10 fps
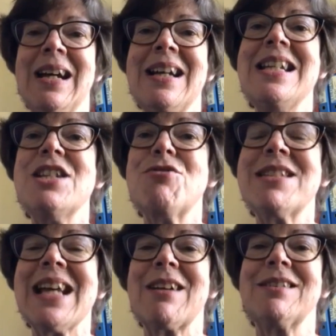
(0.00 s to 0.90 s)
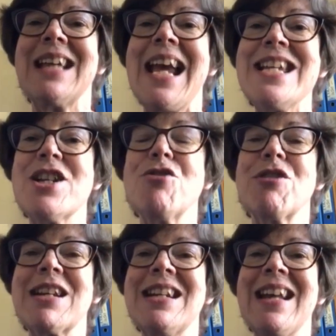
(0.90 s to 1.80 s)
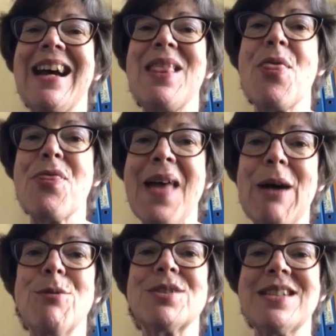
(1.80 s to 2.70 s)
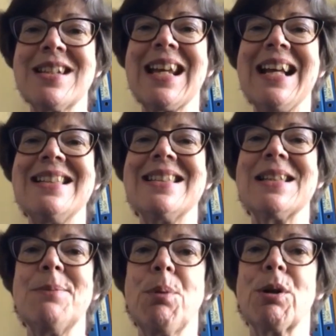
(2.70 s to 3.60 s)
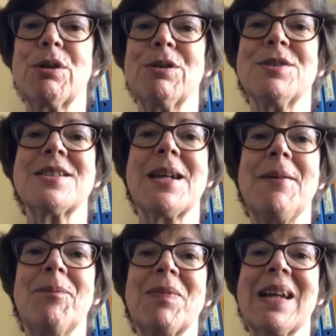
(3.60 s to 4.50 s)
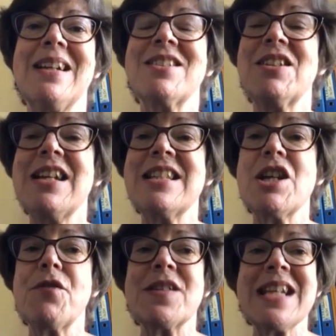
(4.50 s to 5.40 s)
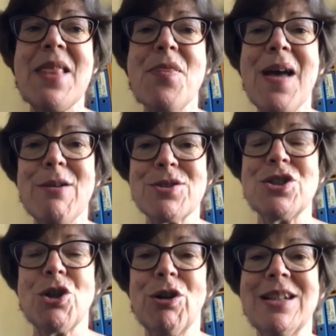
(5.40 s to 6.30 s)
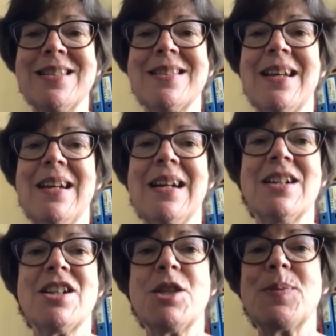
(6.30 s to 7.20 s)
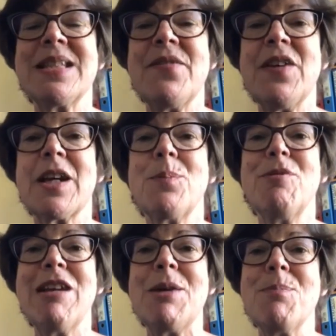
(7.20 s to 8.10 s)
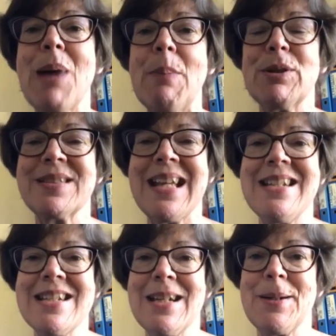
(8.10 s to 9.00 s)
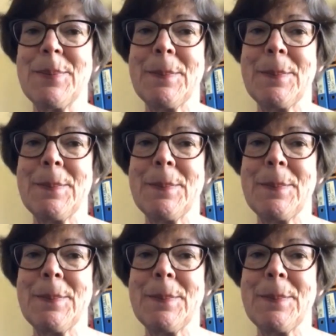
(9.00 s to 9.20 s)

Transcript: and he's recycled 809,000 cans and bottles and donated over $10,000 to the Pacific Marine Mammal Centre.